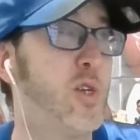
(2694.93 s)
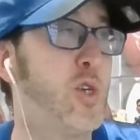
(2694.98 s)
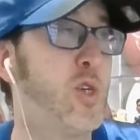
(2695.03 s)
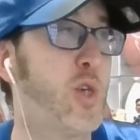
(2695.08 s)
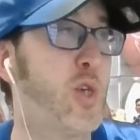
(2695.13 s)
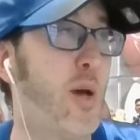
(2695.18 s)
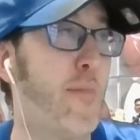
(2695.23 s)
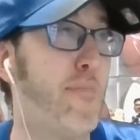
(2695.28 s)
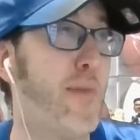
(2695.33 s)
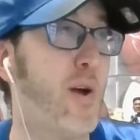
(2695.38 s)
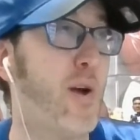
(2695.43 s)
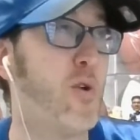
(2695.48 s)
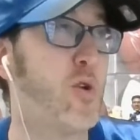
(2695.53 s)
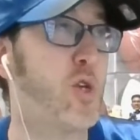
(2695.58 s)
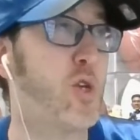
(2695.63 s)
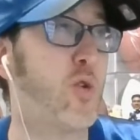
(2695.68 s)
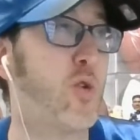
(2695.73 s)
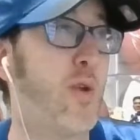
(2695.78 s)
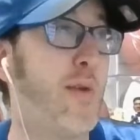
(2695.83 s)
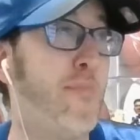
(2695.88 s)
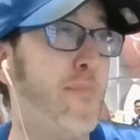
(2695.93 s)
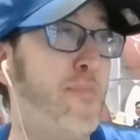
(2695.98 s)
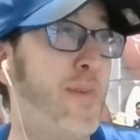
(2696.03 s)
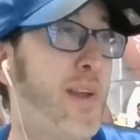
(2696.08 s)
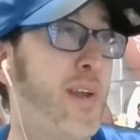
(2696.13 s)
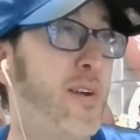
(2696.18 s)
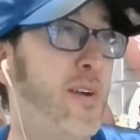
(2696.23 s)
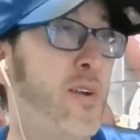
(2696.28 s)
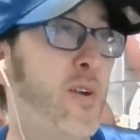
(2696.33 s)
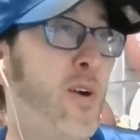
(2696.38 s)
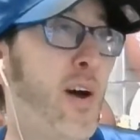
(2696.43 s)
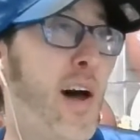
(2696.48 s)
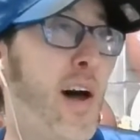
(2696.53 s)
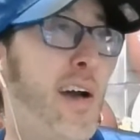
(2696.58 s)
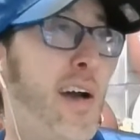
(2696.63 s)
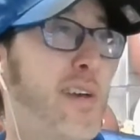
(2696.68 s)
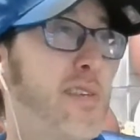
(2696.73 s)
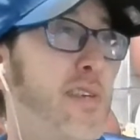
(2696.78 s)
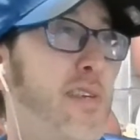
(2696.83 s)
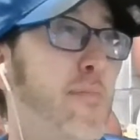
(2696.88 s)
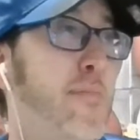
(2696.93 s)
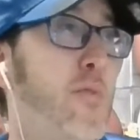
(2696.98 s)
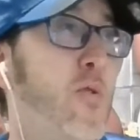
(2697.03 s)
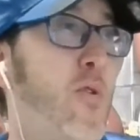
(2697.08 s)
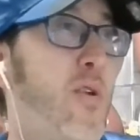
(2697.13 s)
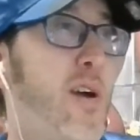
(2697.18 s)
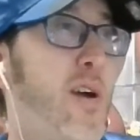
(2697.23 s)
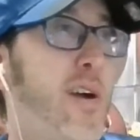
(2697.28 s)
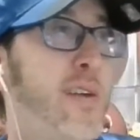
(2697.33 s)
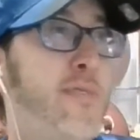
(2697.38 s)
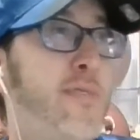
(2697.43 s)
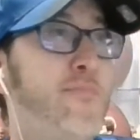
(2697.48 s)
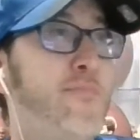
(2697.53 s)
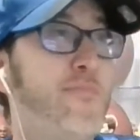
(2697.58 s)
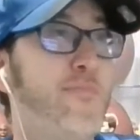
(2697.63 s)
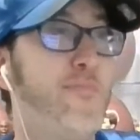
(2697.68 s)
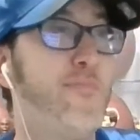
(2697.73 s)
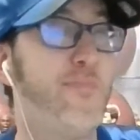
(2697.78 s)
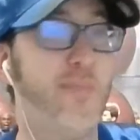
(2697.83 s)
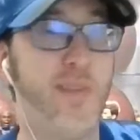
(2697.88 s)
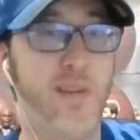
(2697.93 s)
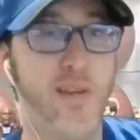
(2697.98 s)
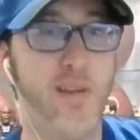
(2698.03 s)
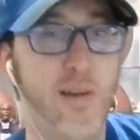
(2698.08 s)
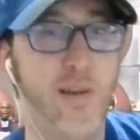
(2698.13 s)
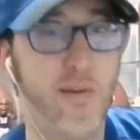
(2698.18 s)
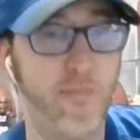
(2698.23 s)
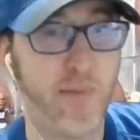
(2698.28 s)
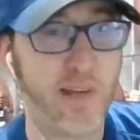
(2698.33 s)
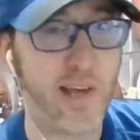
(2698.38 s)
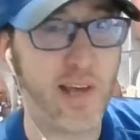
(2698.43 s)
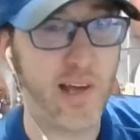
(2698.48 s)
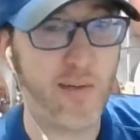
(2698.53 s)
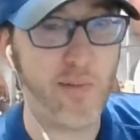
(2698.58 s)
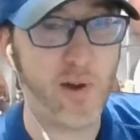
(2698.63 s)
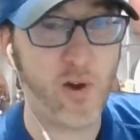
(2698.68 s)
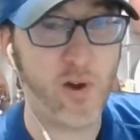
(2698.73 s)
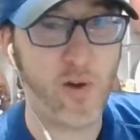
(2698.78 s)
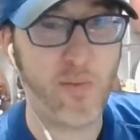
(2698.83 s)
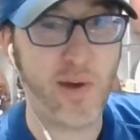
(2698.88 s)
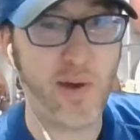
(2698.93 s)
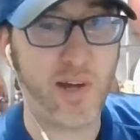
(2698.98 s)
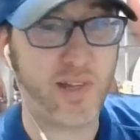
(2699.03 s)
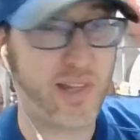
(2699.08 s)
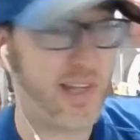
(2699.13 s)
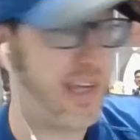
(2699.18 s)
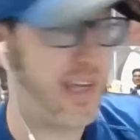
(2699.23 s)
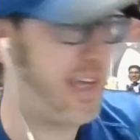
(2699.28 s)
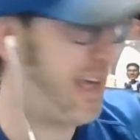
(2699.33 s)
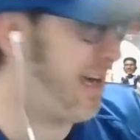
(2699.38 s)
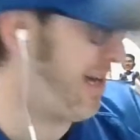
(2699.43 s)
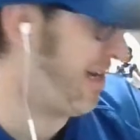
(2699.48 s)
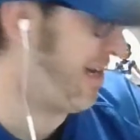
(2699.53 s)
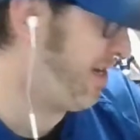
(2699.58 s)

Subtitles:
Jumbo shrimp and a little oxymoron. But yeah, let me know about the